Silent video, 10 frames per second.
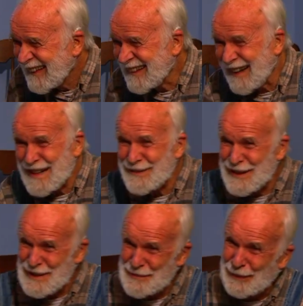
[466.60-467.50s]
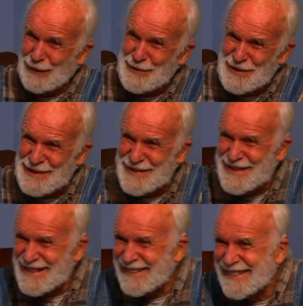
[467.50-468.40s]
Kind of explosive
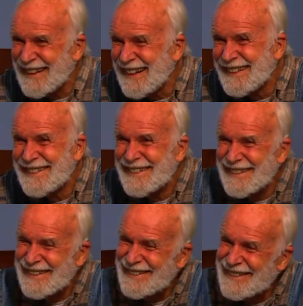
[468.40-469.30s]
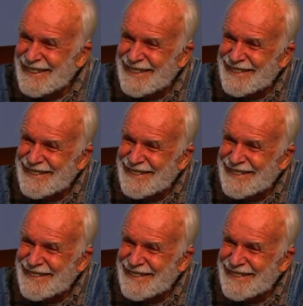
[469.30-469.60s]
sometimes. It really